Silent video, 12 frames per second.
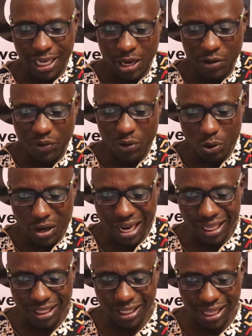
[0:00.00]
Now, if you look
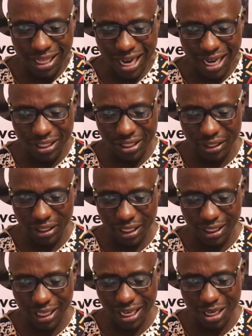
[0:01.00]
at that,
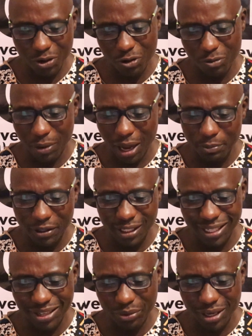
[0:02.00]
it can look perhaps
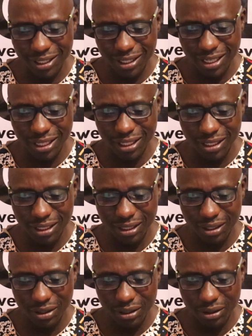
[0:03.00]
is a
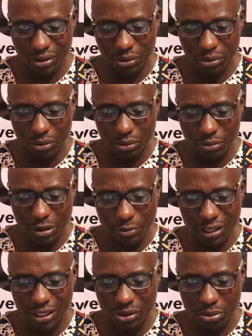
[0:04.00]
residence,
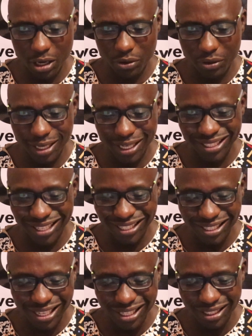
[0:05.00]
maybe it's really doing as
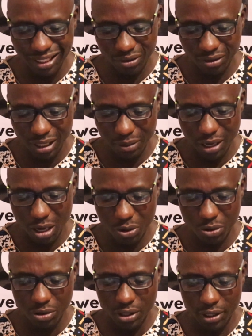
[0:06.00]
residence
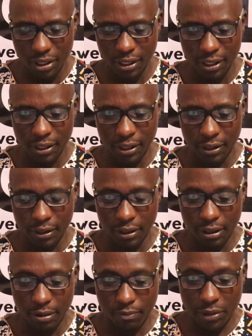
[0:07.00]
somehow,
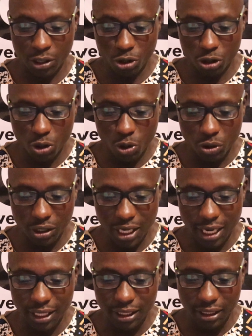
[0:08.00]
but it also looks
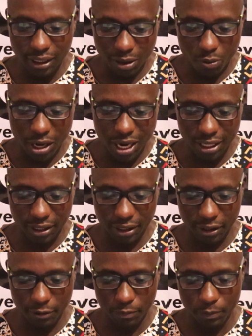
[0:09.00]
like somewhere
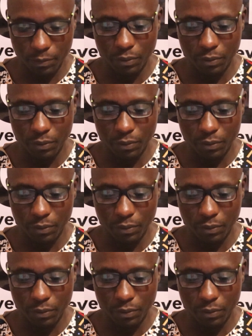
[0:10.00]
else.